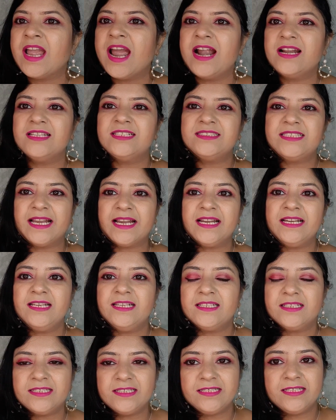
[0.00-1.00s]
And the second
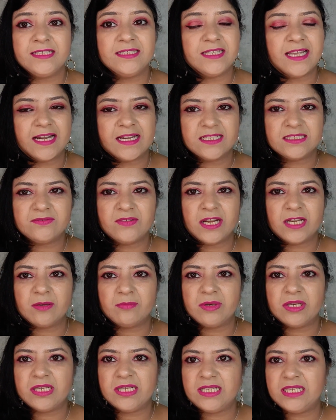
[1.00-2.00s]
ingredient, that is
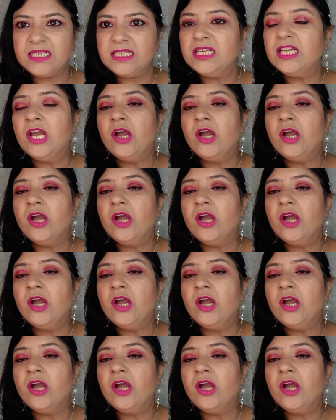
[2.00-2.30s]
vitamin E,